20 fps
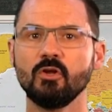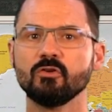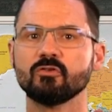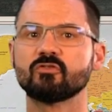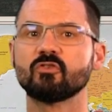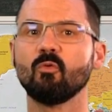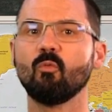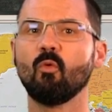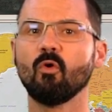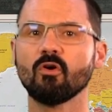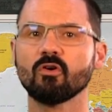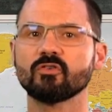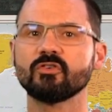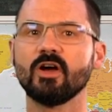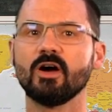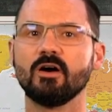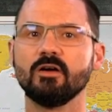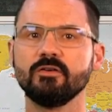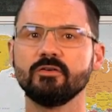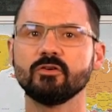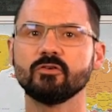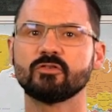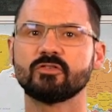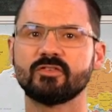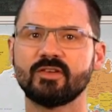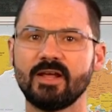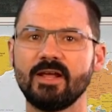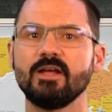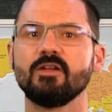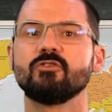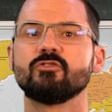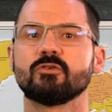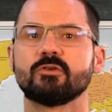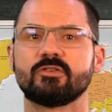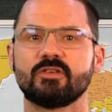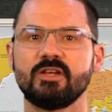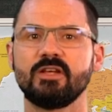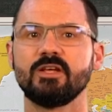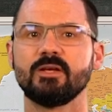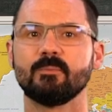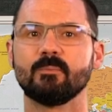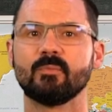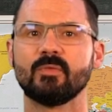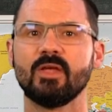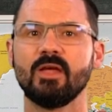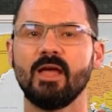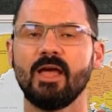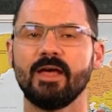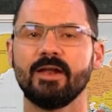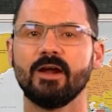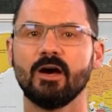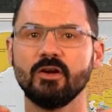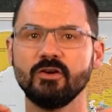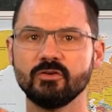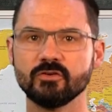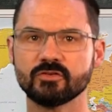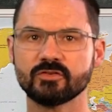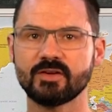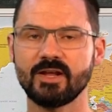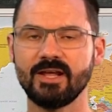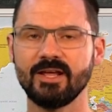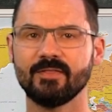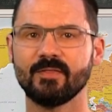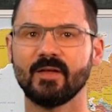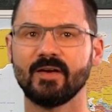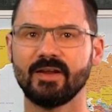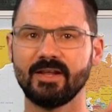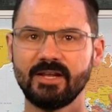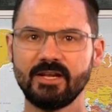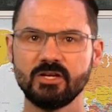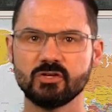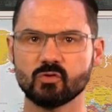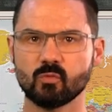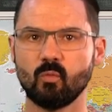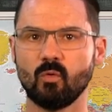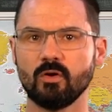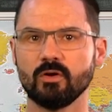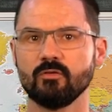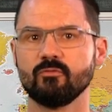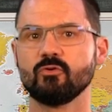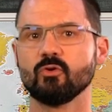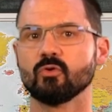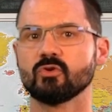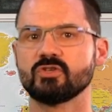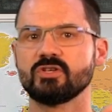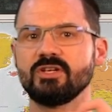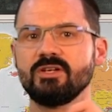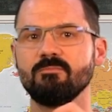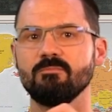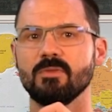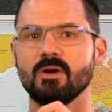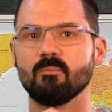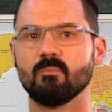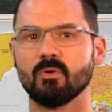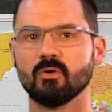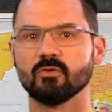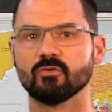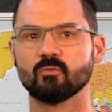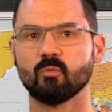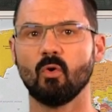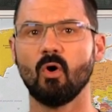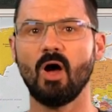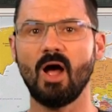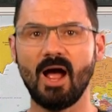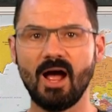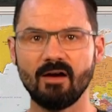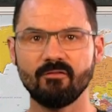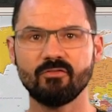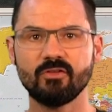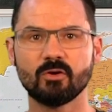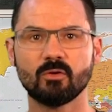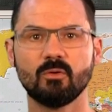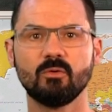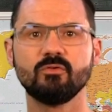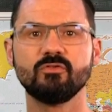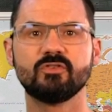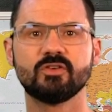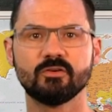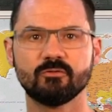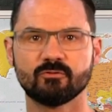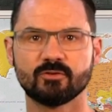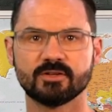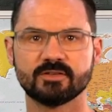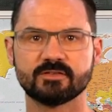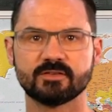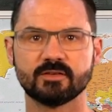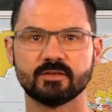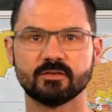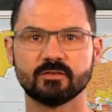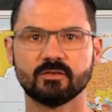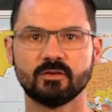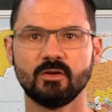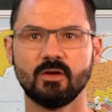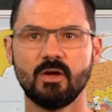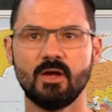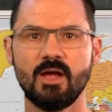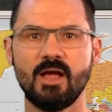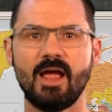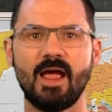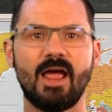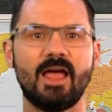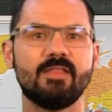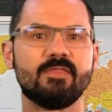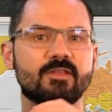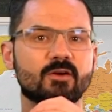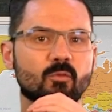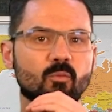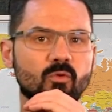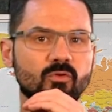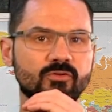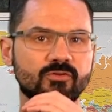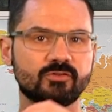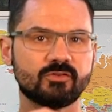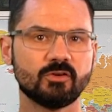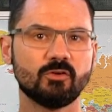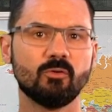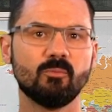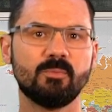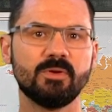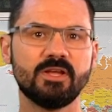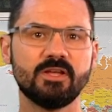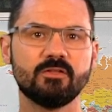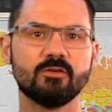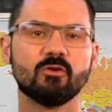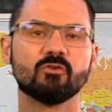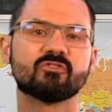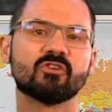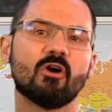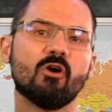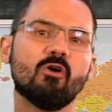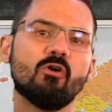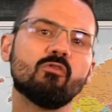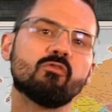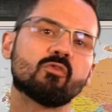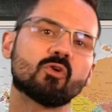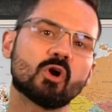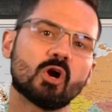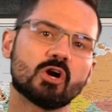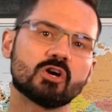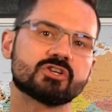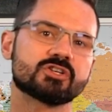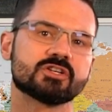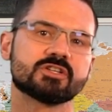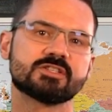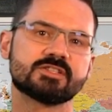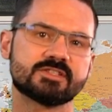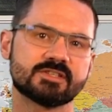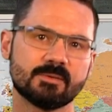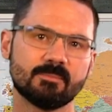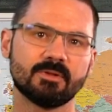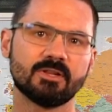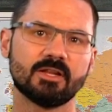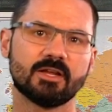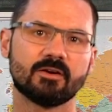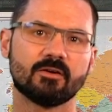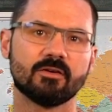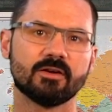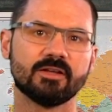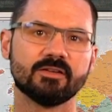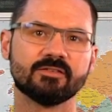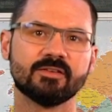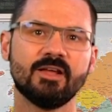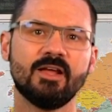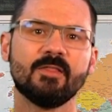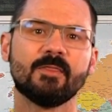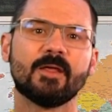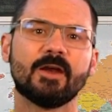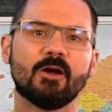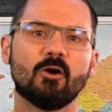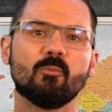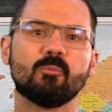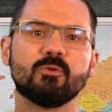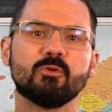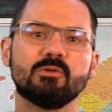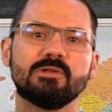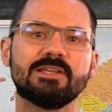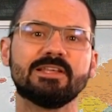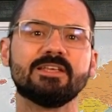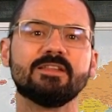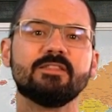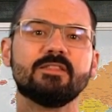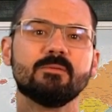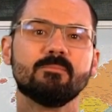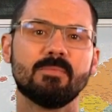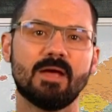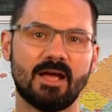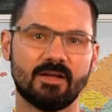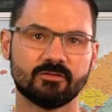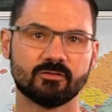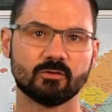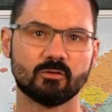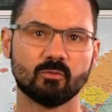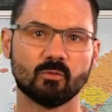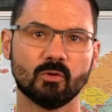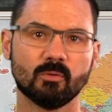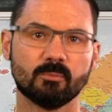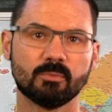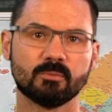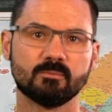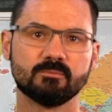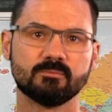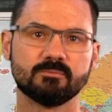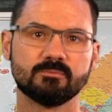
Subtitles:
So work to understand your team and understand that each one of your team members will have their own differences, and there will still be those overarching similarities that help you lead them as a group.